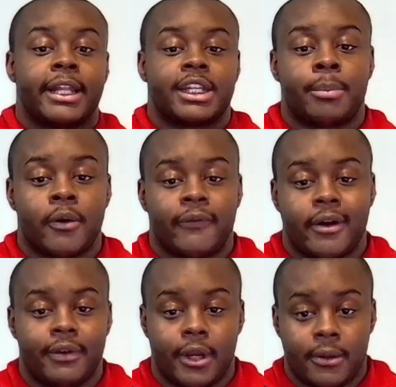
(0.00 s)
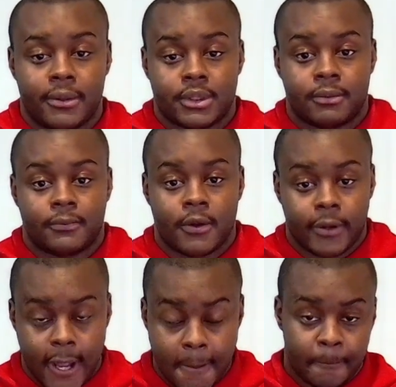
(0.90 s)
LinkedIn profile videos.
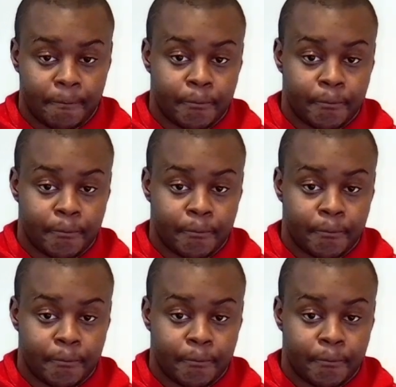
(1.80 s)
Okay.